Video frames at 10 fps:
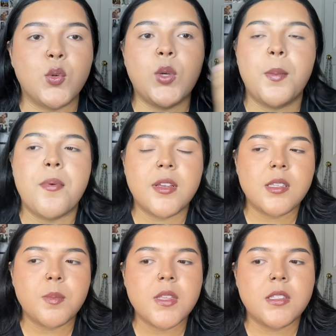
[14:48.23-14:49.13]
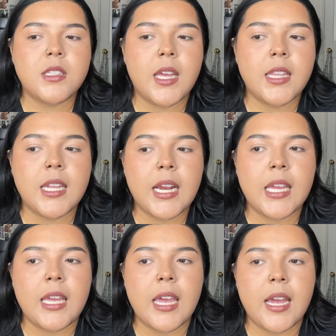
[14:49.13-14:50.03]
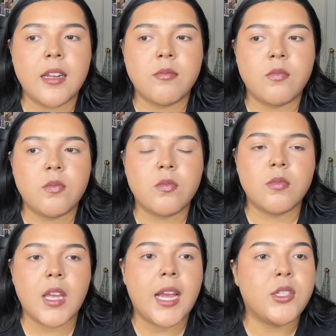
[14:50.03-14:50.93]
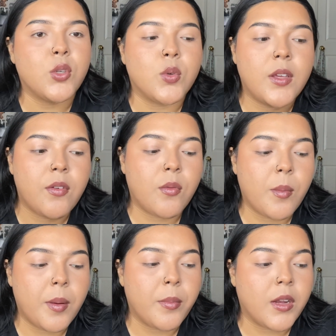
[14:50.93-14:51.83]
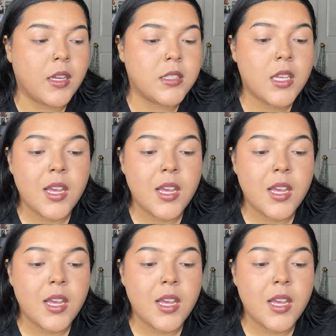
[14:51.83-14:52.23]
he brings up this day that I don't even remember, guys.